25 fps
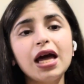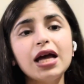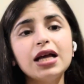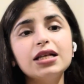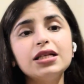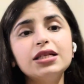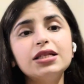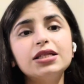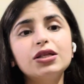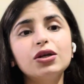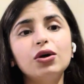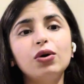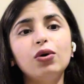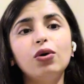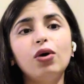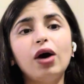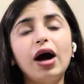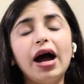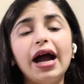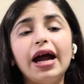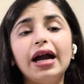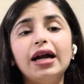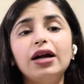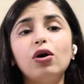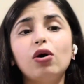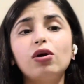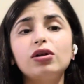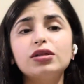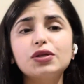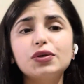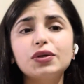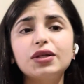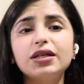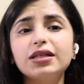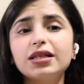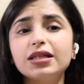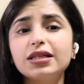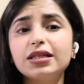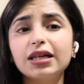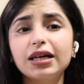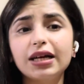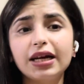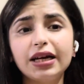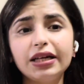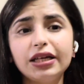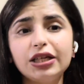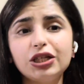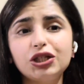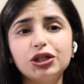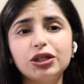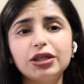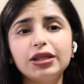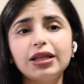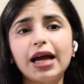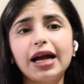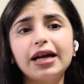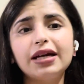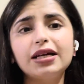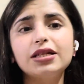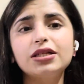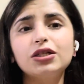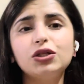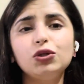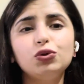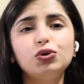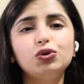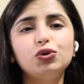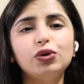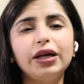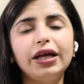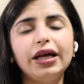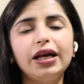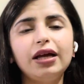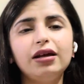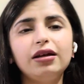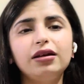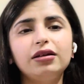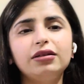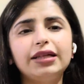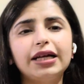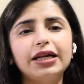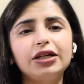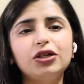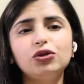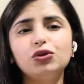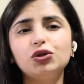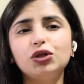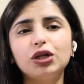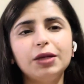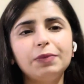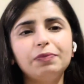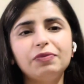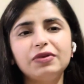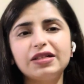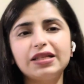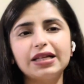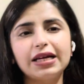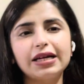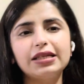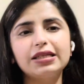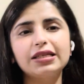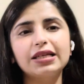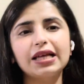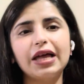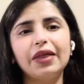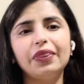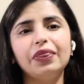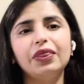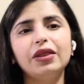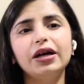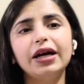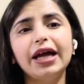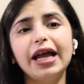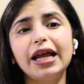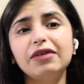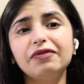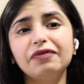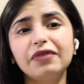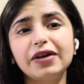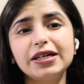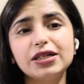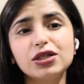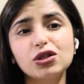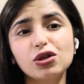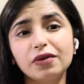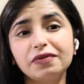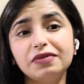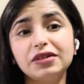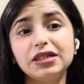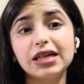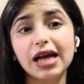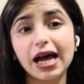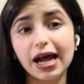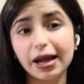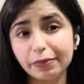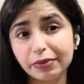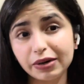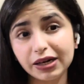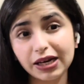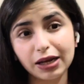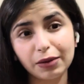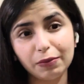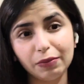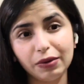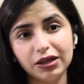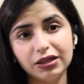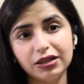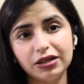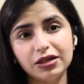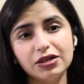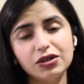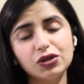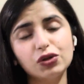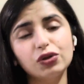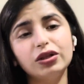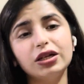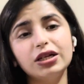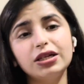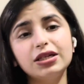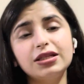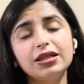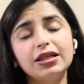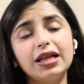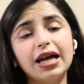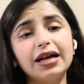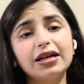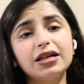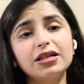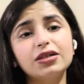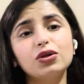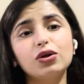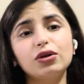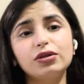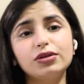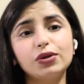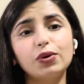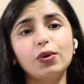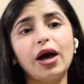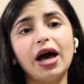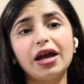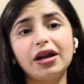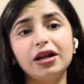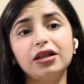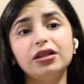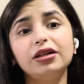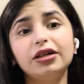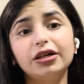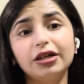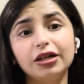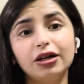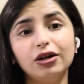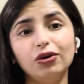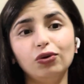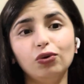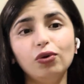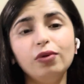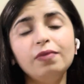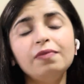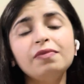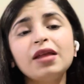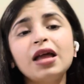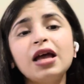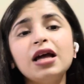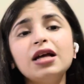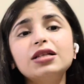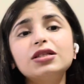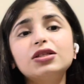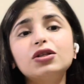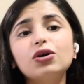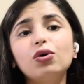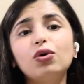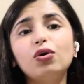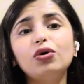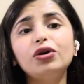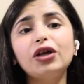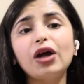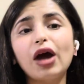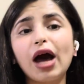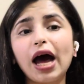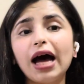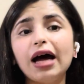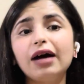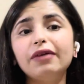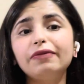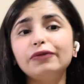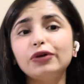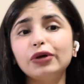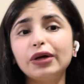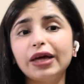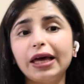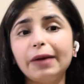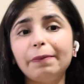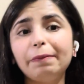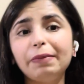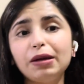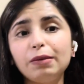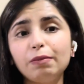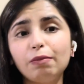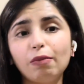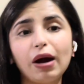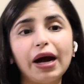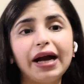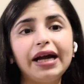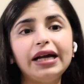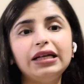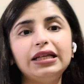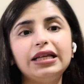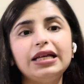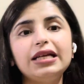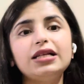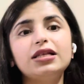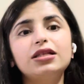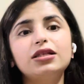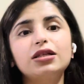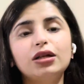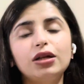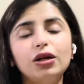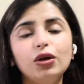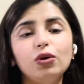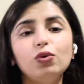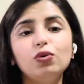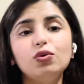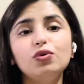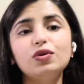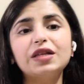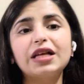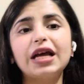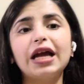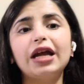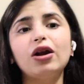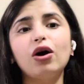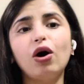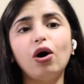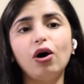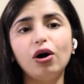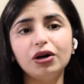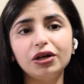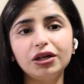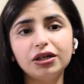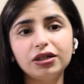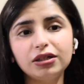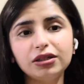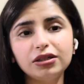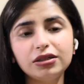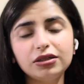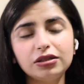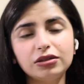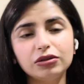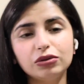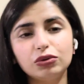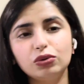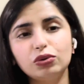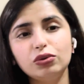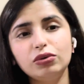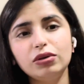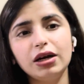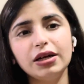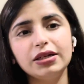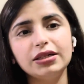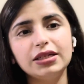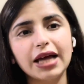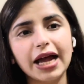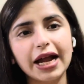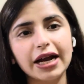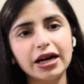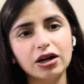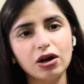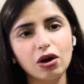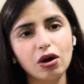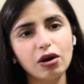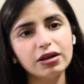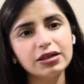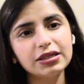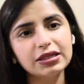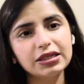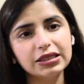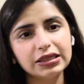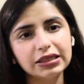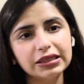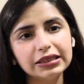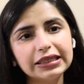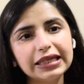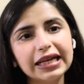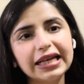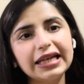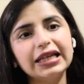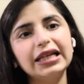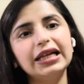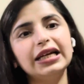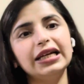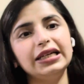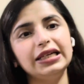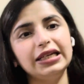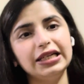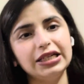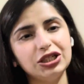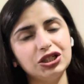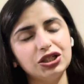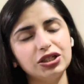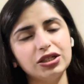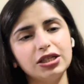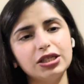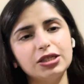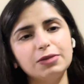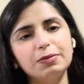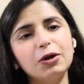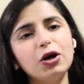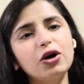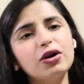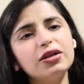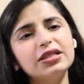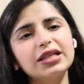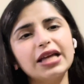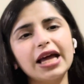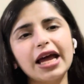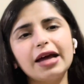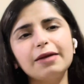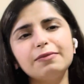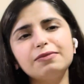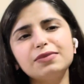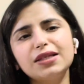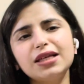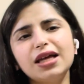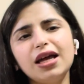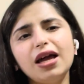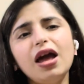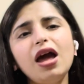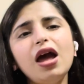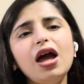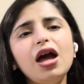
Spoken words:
So, and also this is the condition that is usually that usually presents in the infants of diabetic mothers. So that is also another clue. So you have to keep in mind these clues in order to diagnose certain conditions, because AMC